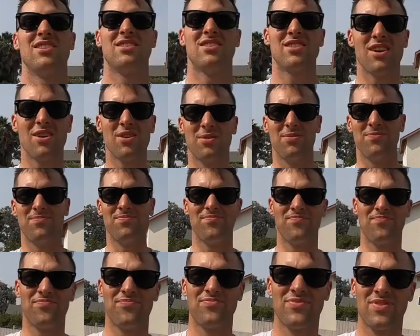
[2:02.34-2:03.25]
So,
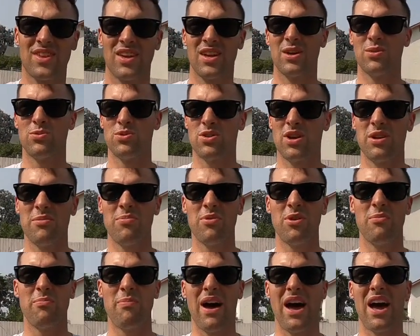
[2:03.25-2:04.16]
trying to
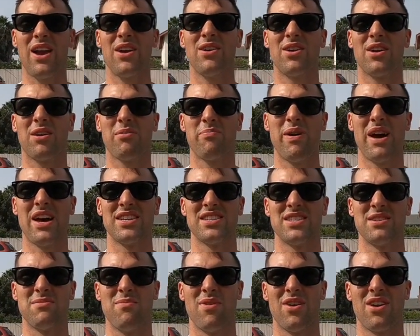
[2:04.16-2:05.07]
put a battery
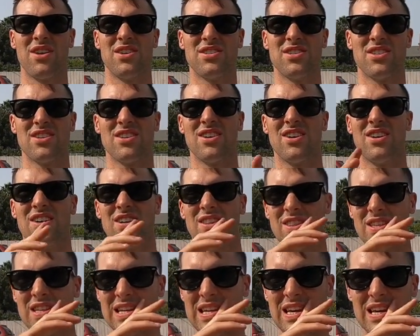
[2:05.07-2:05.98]
capacity monitor on
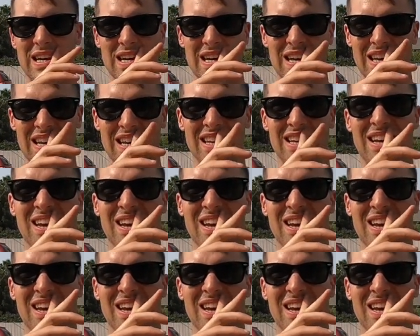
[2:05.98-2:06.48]
the,